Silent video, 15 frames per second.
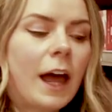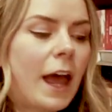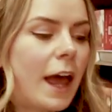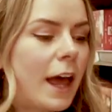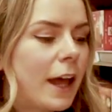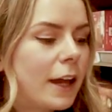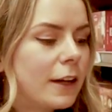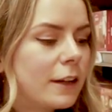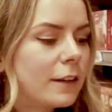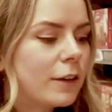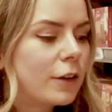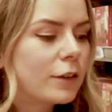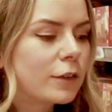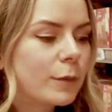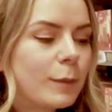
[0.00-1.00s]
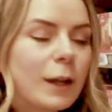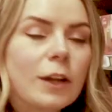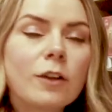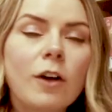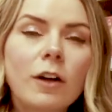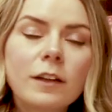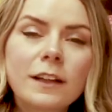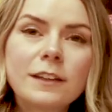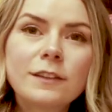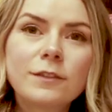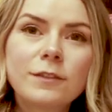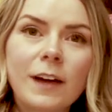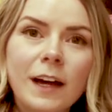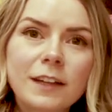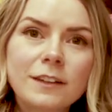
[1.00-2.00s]
and there's going to be a lot less
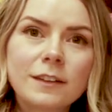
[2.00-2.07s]
fat